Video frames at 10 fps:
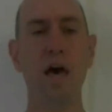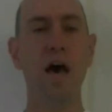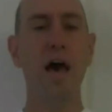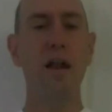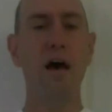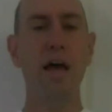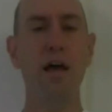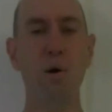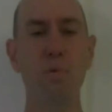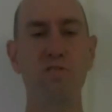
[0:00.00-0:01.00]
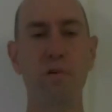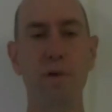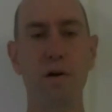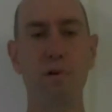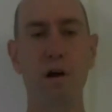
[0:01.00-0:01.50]
I have high hopes for
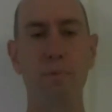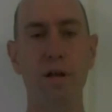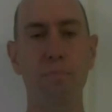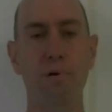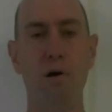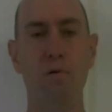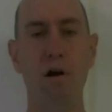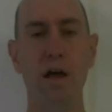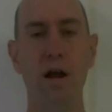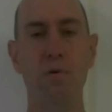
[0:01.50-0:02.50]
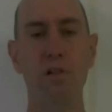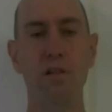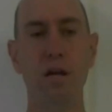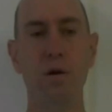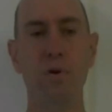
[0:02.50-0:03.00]
Mitt Romney and Paul Ryan. I really
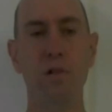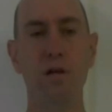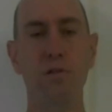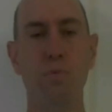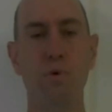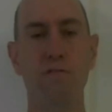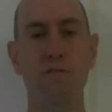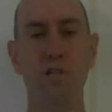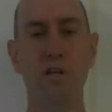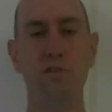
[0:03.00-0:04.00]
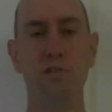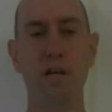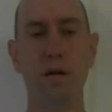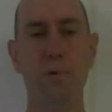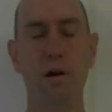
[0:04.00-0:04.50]
think we've lost a wonderful chance to
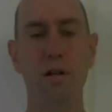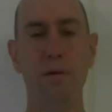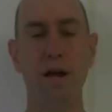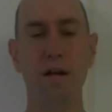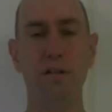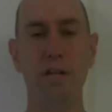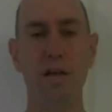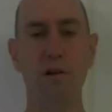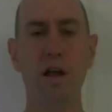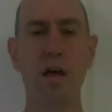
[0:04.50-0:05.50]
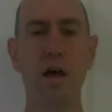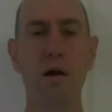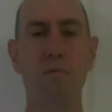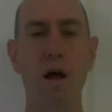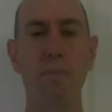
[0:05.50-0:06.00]
get America back together.
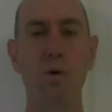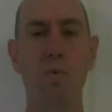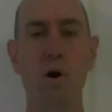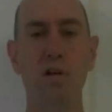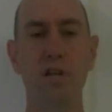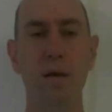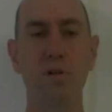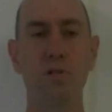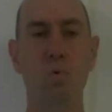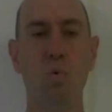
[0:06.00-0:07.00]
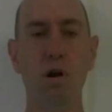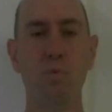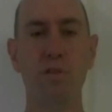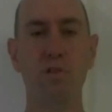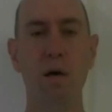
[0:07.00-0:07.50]
Romney was able to
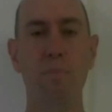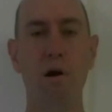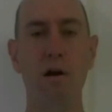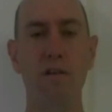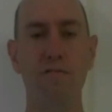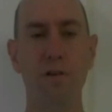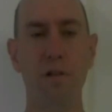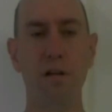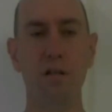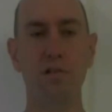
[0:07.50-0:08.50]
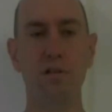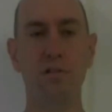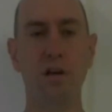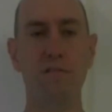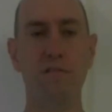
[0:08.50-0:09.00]
work with all party affiliates
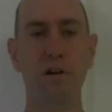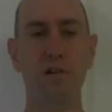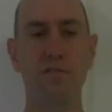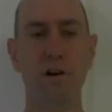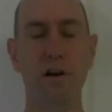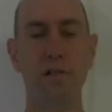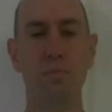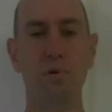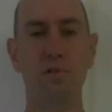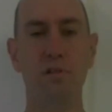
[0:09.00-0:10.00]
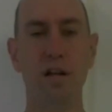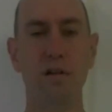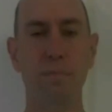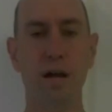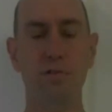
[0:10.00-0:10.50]
as governor in his very liberal state
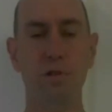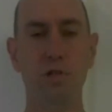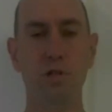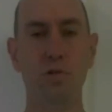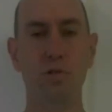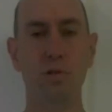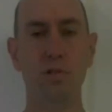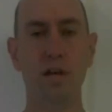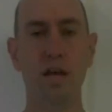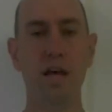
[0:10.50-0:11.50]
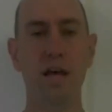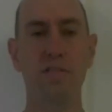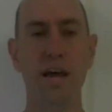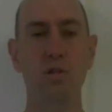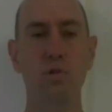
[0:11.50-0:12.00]
of Massachusetts.
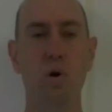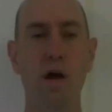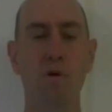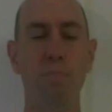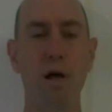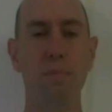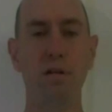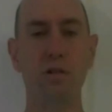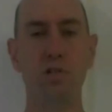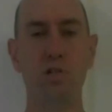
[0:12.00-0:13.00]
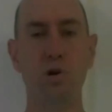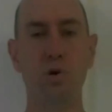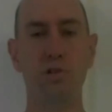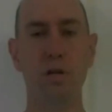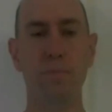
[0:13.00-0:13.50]
That's why Republicans
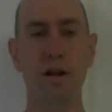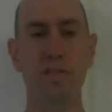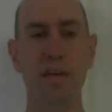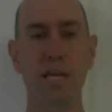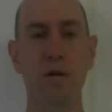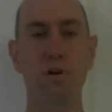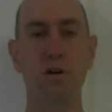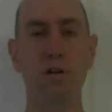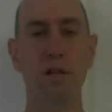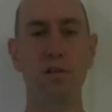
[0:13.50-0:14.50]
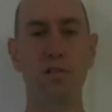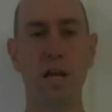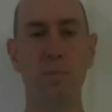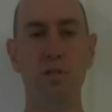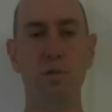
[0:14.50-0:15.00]
chose him, and I think he would have done the
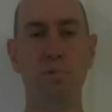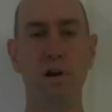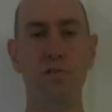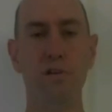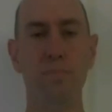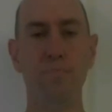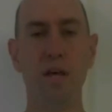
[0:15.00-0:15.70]
same as president.